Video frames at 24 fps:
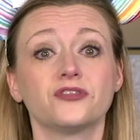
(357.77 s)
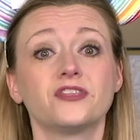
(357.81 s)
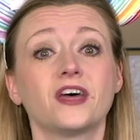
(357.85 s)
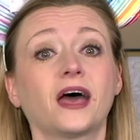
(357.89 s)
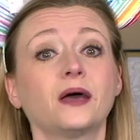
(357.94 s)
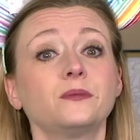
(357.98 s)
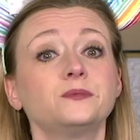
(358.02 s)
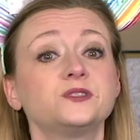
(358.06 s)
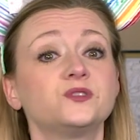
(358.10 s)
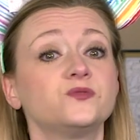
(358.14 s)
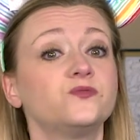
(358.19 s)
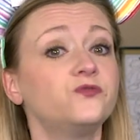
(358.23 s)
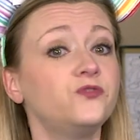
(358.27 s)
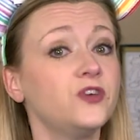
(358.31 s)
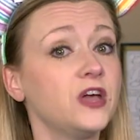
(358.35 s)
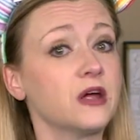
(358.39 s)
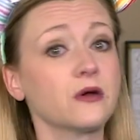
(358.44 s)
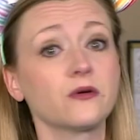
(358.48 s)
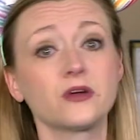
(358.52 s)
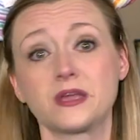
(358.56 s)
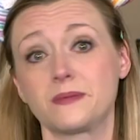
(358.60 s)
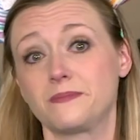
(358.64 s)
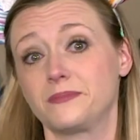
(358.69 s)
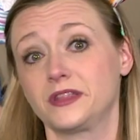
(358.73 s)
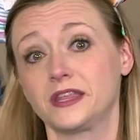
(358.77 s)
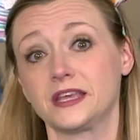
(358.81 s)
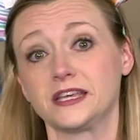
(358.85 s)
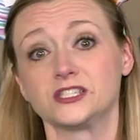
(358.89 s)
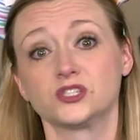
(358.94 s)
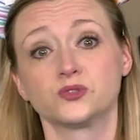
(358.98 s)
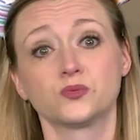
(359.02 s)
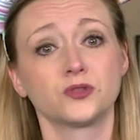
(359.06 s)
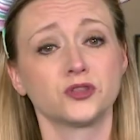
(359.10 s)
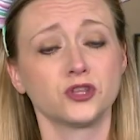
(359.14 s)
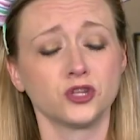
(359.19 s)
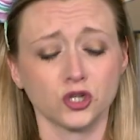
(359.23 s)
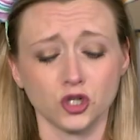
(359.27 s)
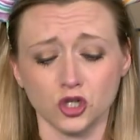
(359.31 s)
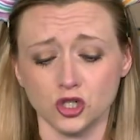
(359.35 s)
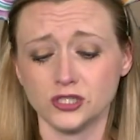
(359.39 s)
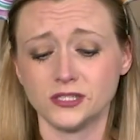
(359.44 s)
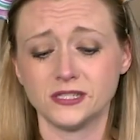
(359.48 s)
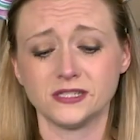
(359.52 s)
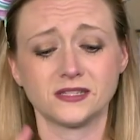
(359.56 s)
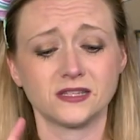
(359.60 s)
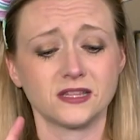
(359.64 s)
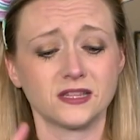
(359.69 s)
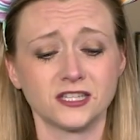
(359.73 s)
that I was very pleased with the
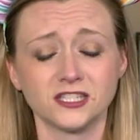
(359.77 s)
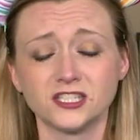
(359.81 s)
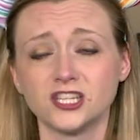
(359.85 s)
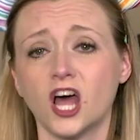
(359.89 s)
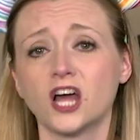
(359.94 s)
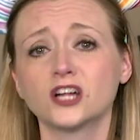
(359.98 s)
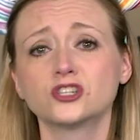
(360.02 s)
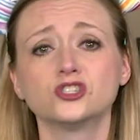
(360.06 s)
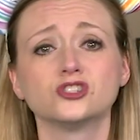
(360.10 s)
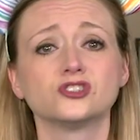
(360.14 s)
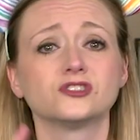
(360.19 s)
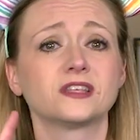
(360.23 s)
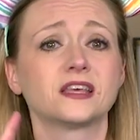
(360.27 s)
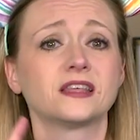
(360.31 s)
nurses and the doctors